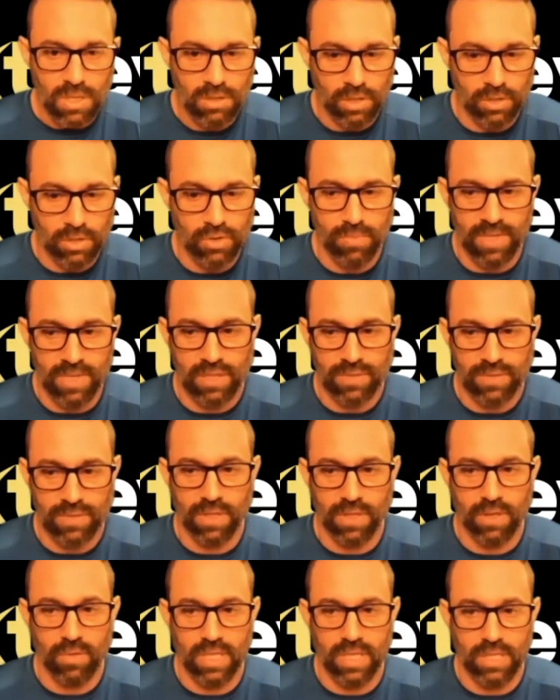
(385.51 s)
too much
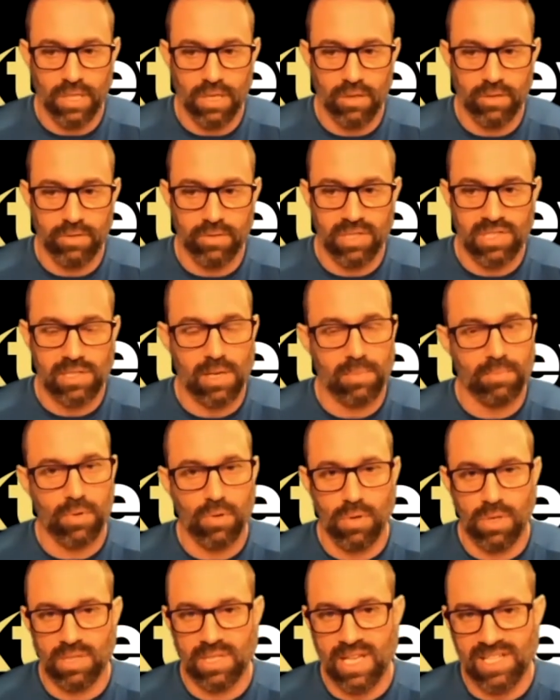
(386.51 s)
fluid. You know, there's something
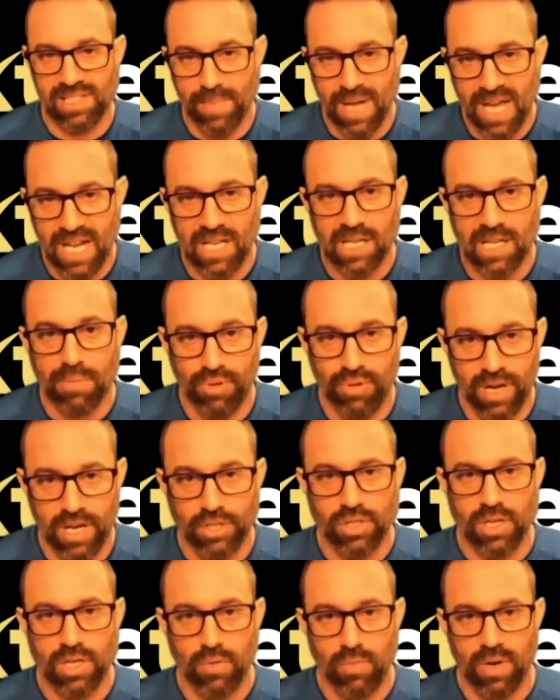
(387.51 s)
called osmotic
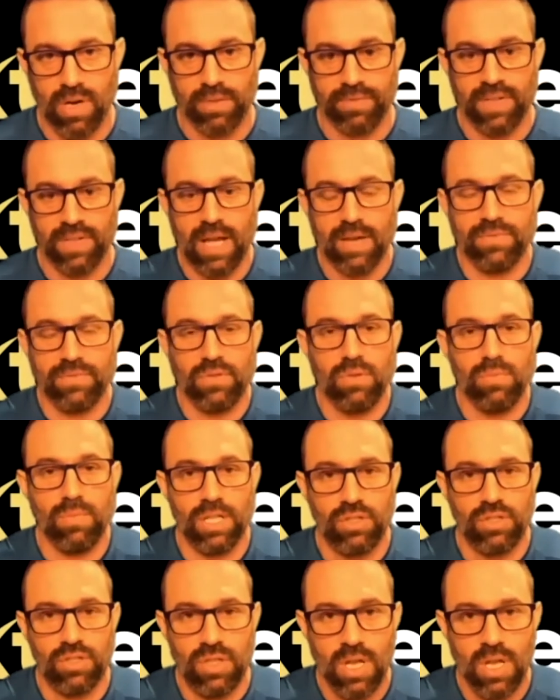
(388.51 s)
pressure, where if you have too much